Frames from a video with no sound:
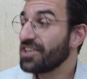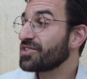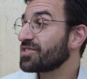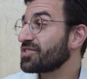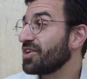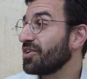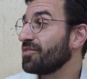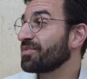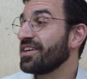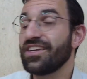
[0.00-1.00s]

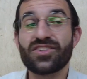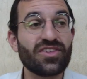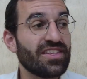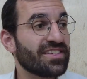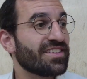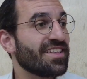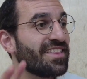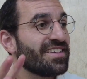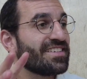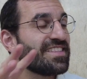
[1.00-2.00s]
So
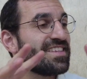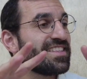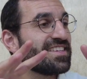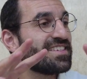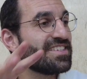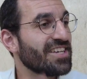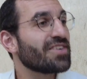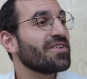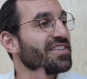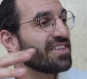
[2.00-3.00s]
the
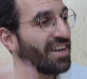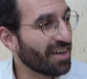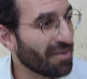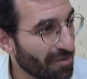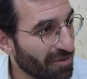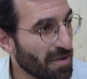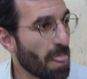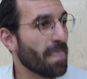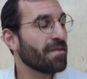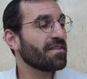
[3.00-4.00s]
secret of
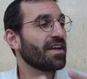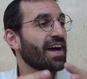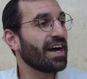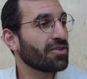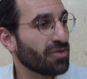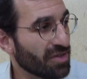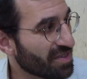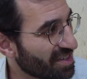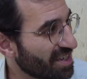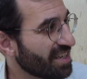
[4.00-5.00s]

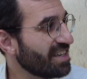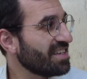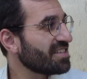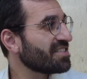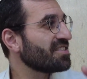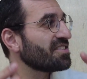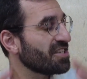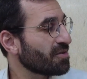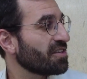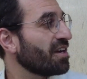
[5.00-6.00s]
Achdus is the
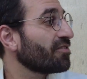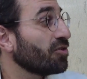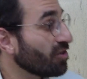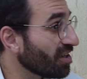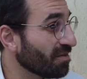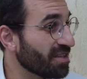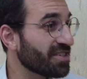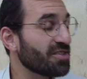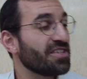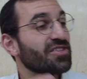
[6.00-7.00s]
secret of Geula. This
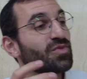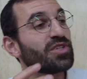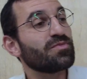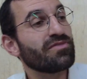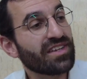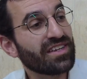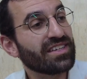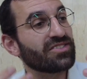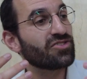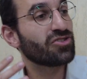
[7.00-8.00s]
is what's bringing
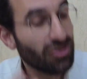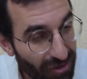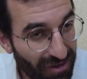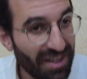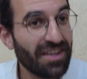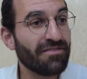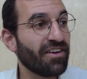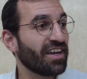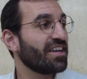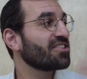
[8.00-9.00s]
us to
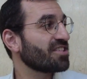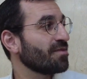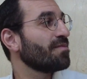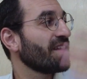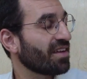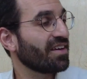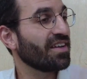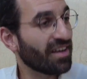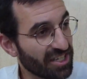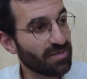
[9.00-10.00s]
V'haya Hashem l'melech
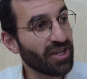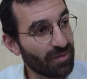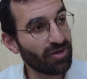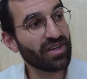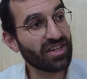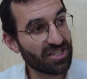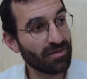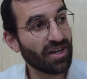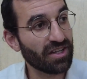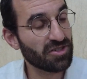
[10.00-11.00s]
hakol ha'aretz v'yamahu Hashem
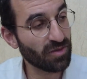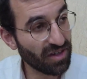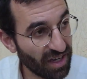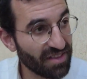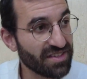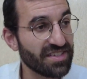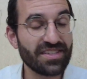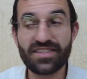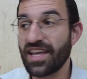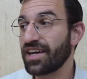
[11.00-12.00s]
echad u'shmo echad. This is
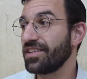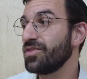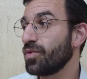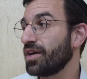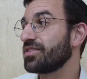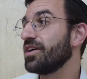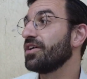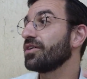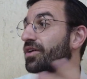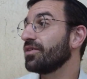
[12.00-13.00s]
exactly what
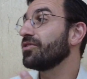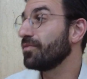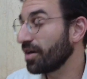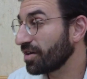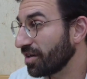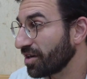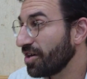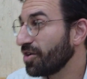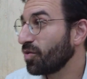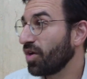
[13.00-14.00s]
Gog and Magog
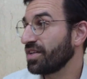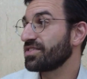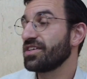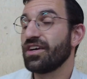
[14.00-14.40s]
wants